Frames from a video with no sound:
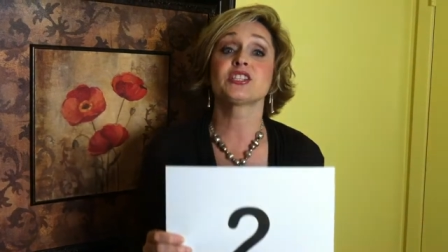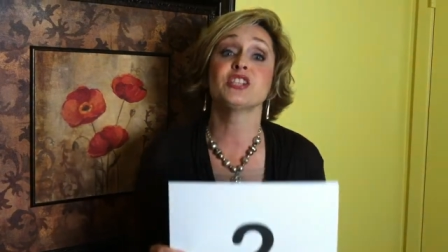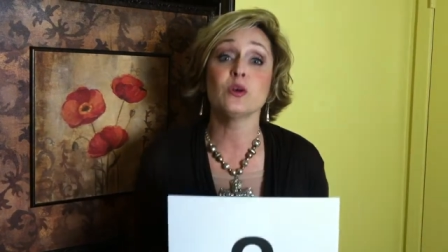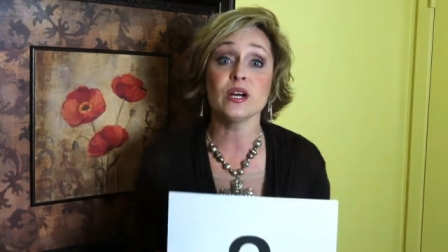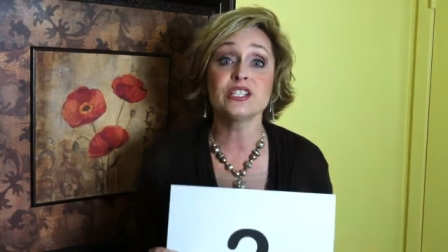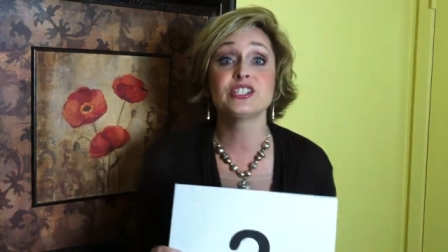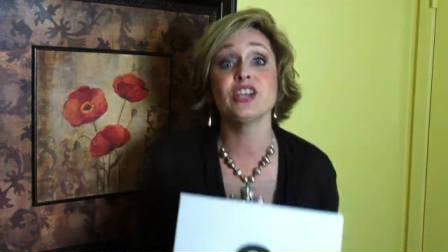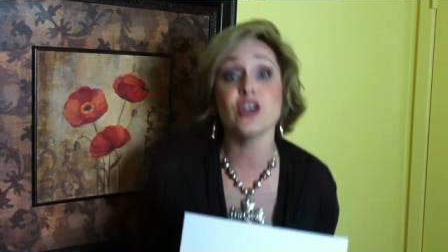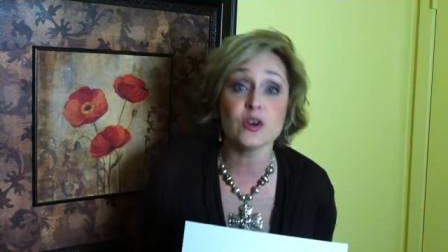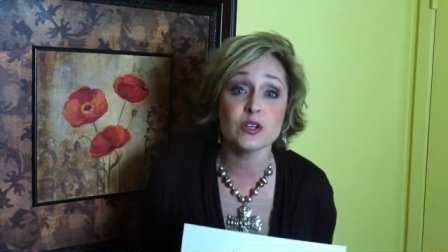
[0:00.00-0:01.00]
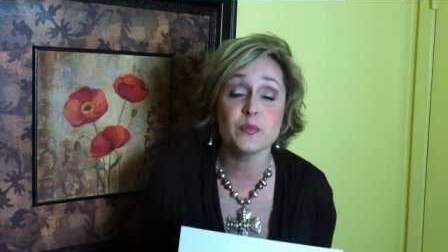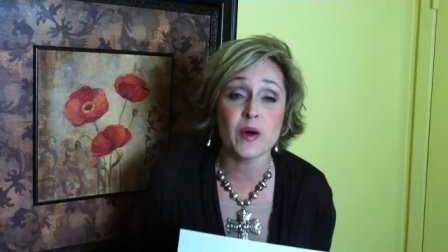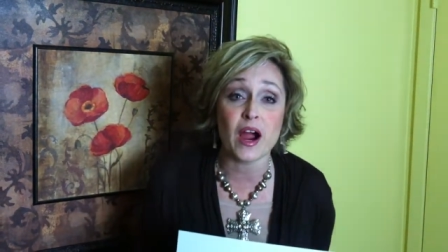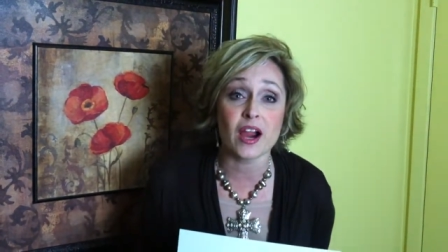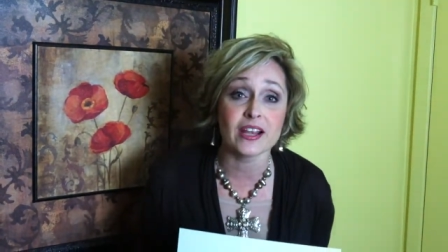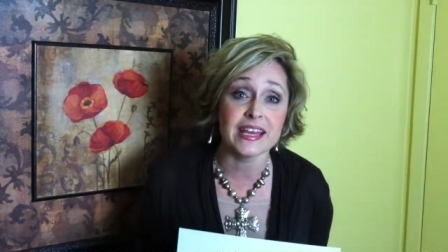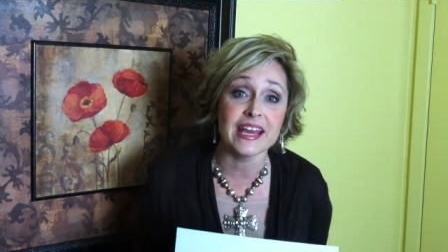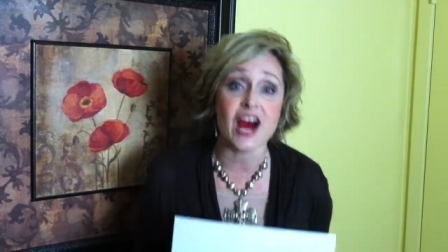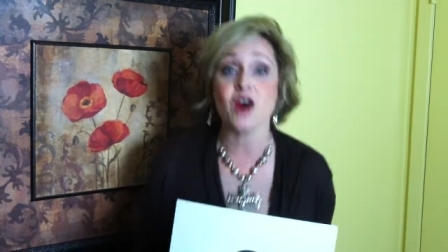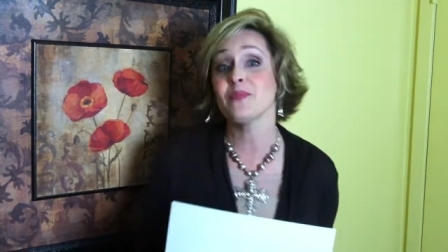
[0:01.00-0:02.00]
do a dude
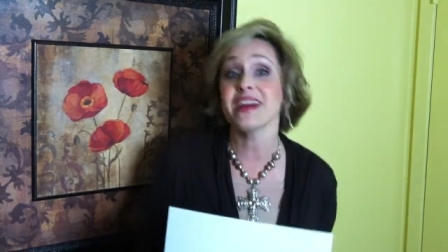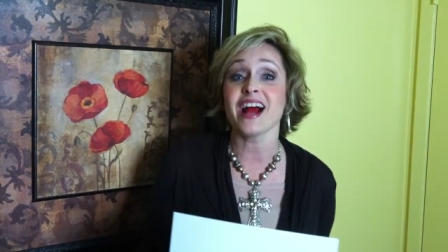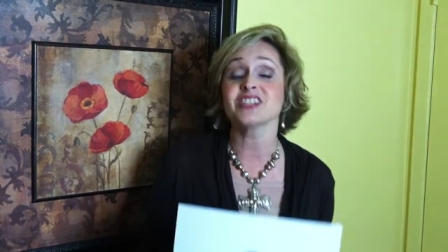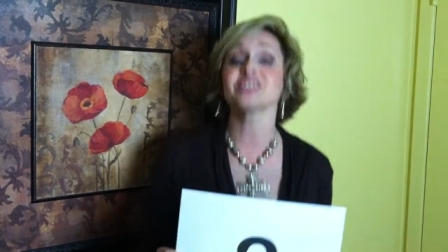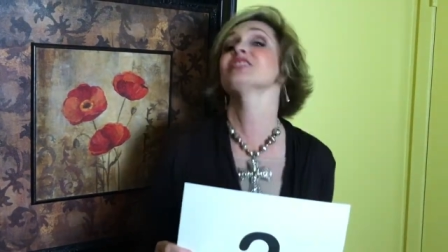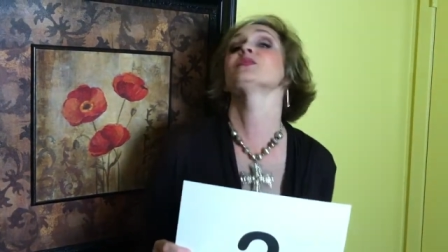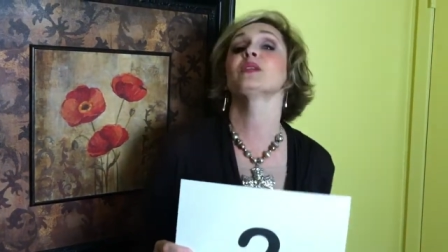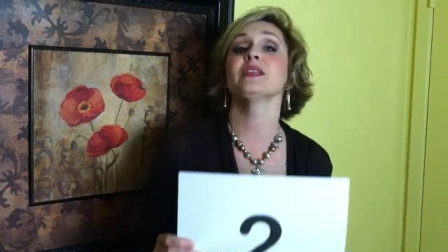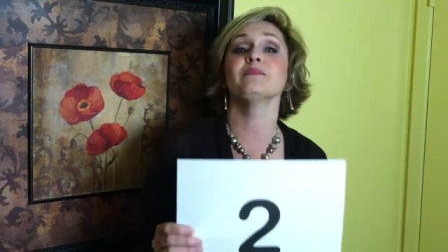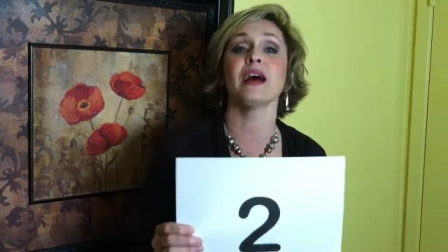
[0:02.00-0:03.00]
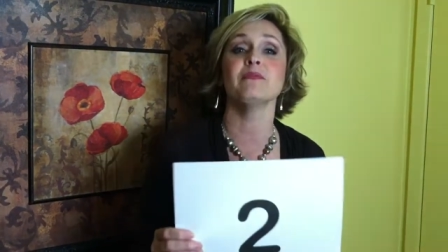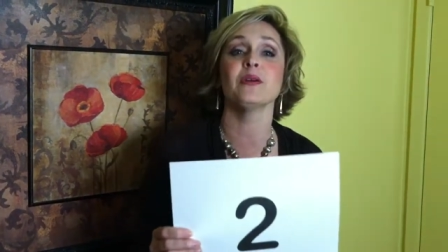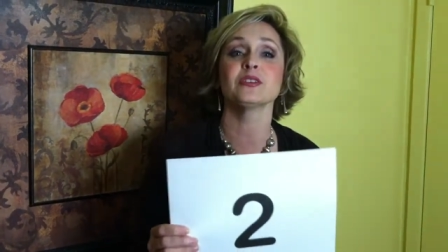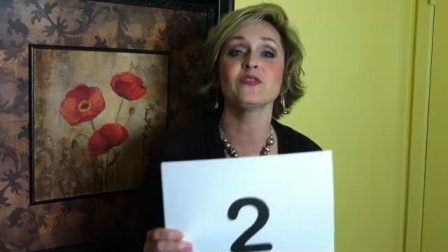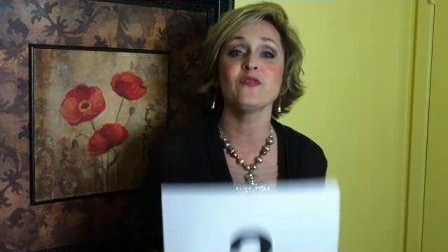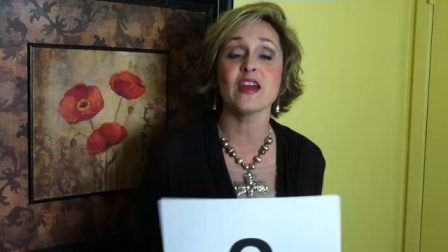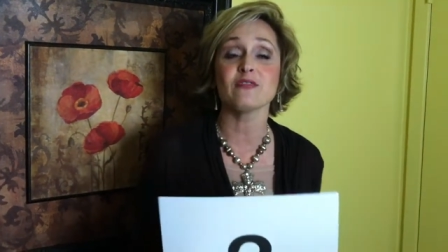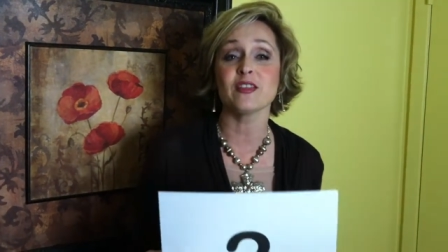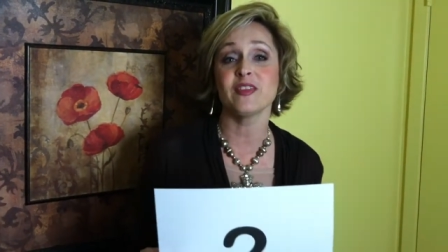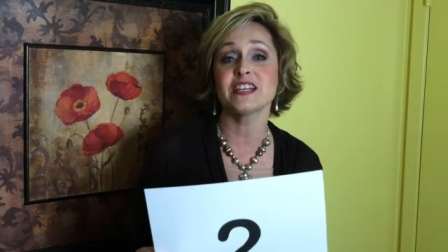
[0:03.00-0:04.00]
party. Oh my gosh, this is one of my most
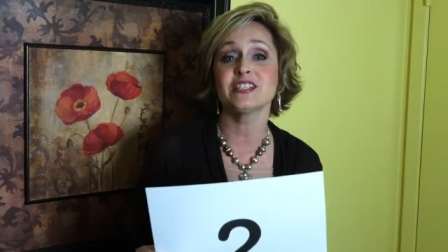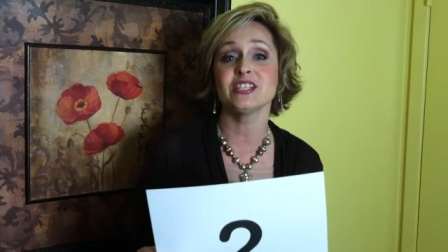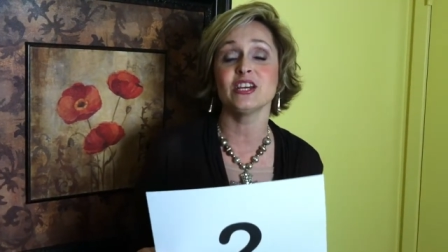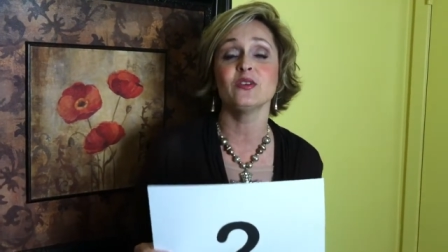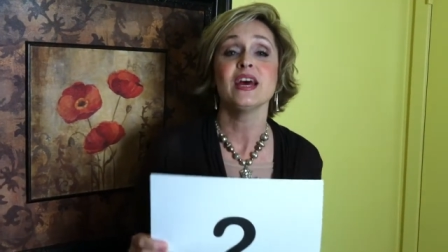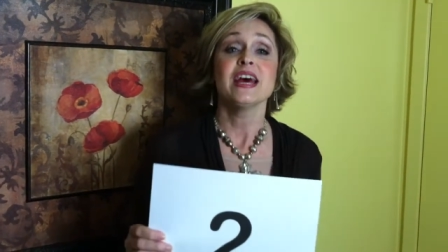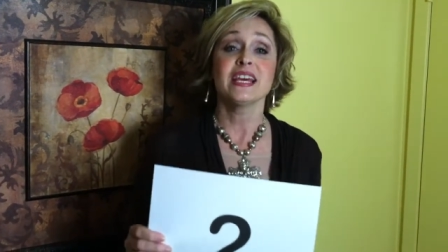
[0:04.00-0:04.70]
favorite things to do.